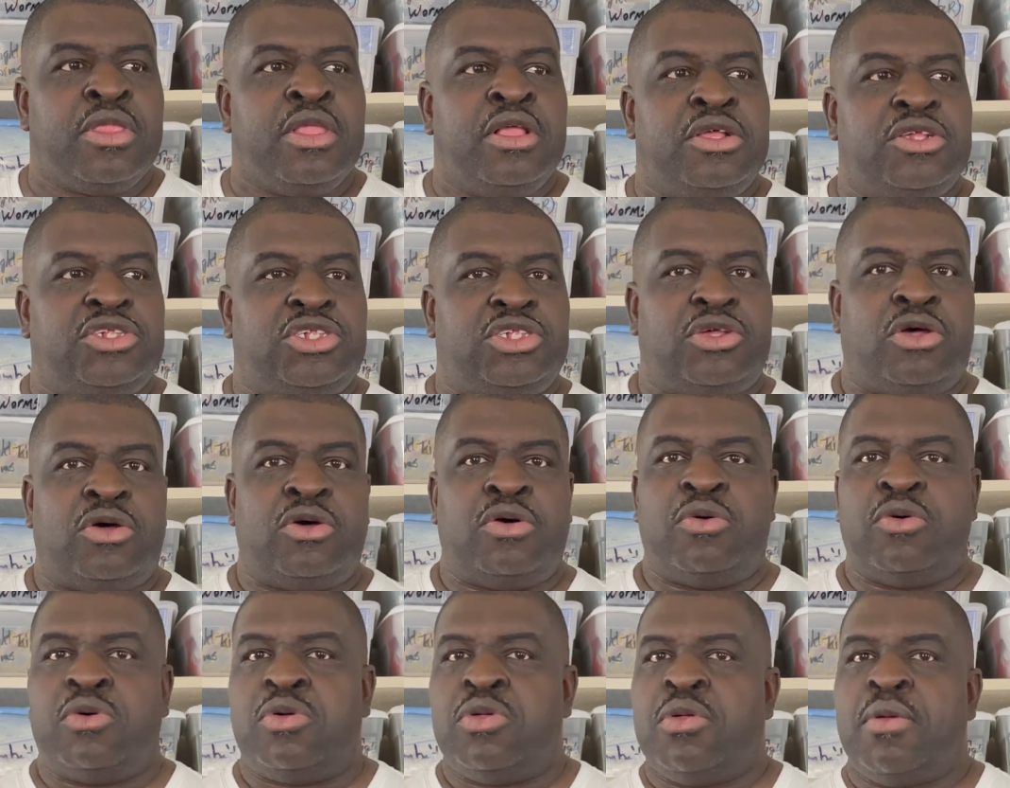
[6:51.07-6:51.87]

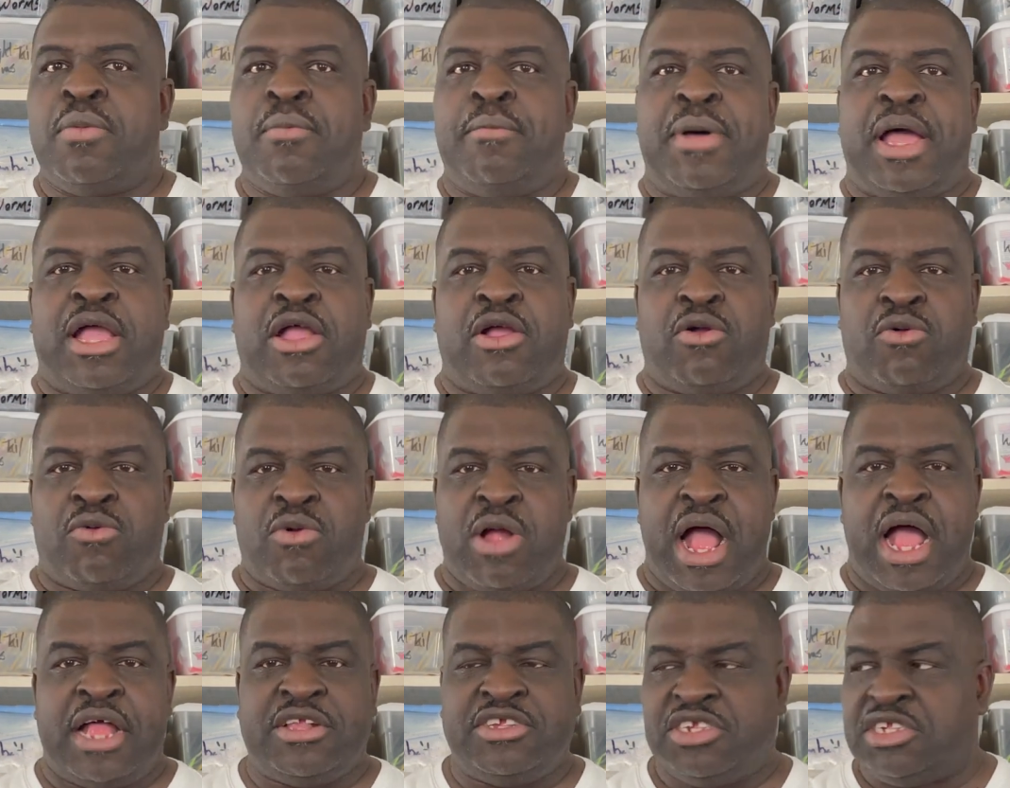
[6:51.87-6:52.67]
So my
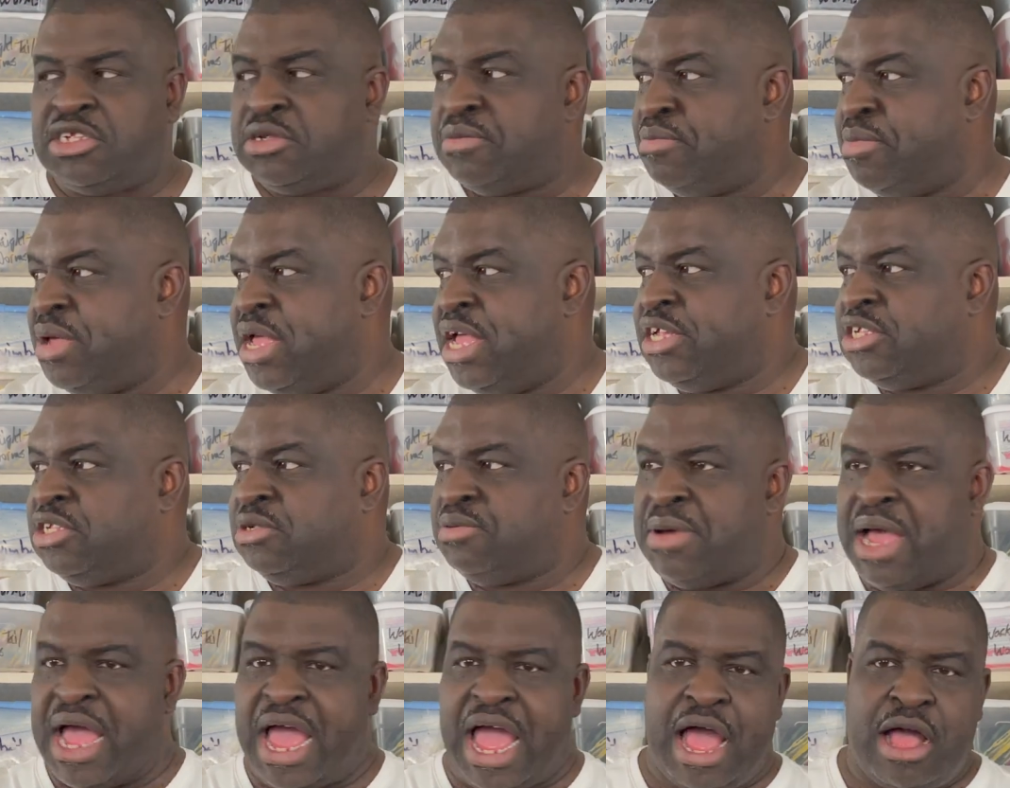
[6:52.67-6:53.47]
garage is a mess.
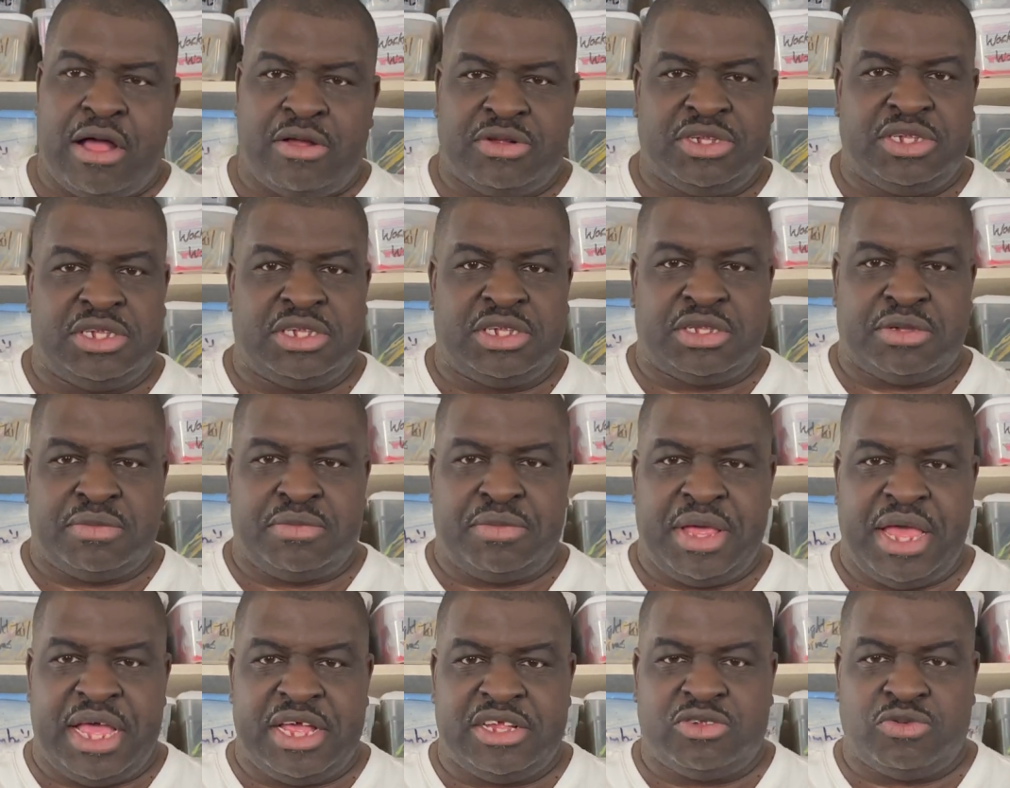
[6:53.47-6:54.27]
My house is a
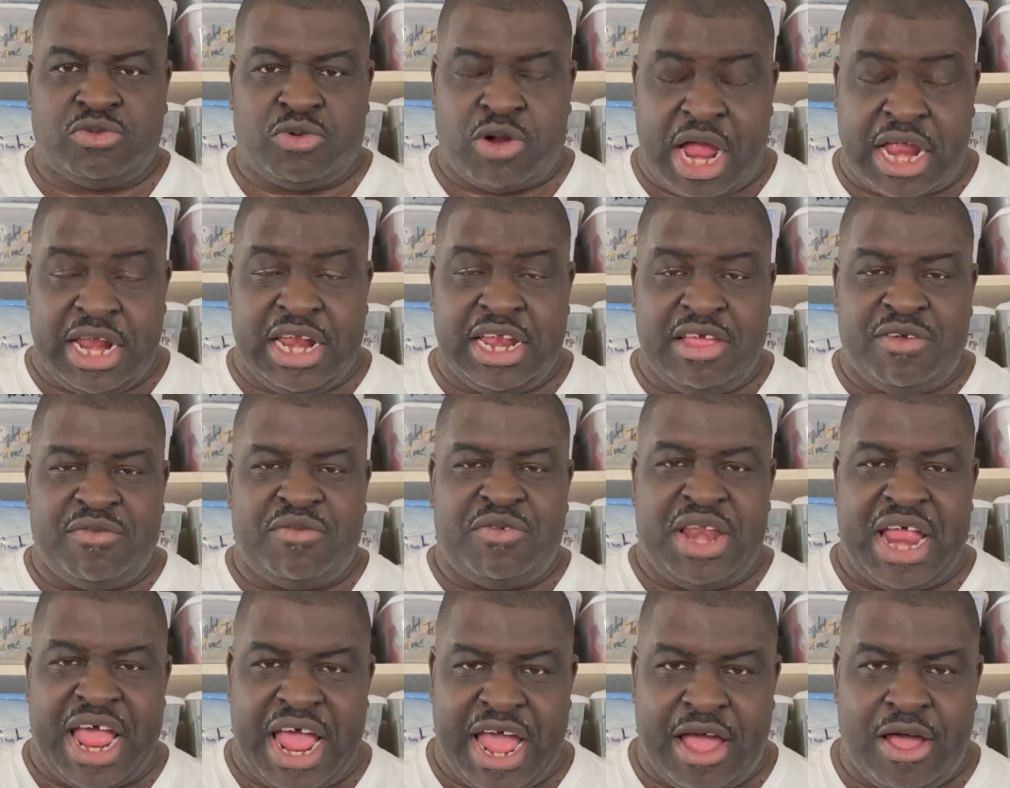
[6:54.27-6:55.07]
mess where I live
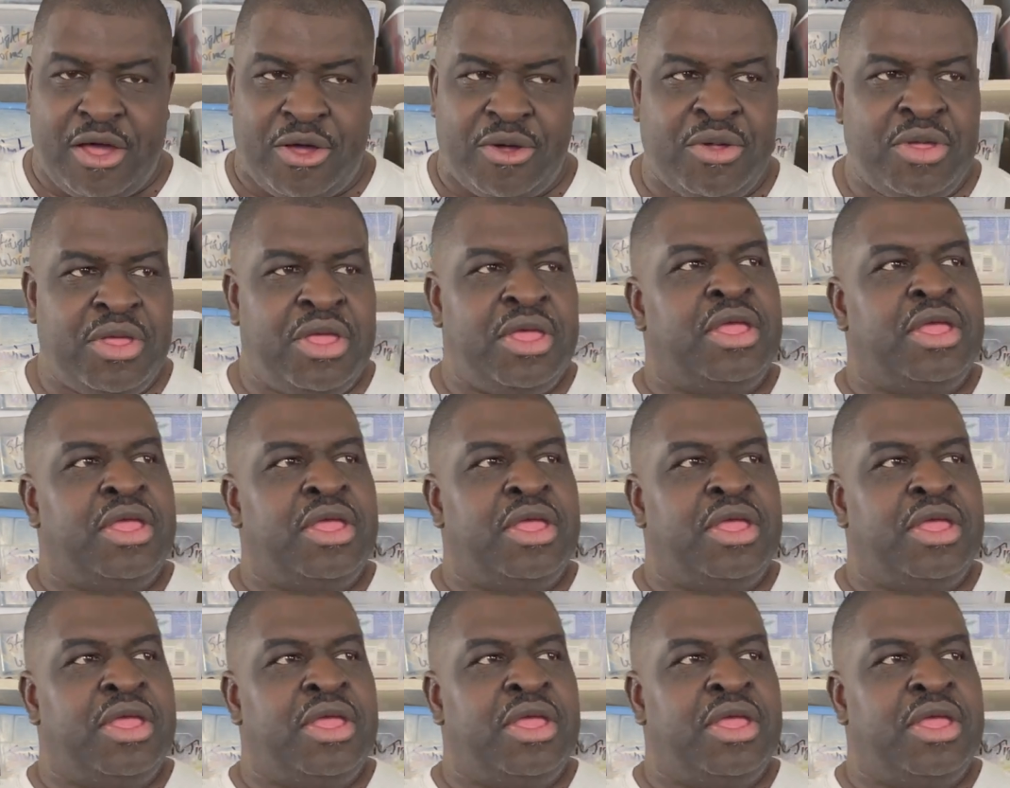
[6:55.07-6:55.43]
now.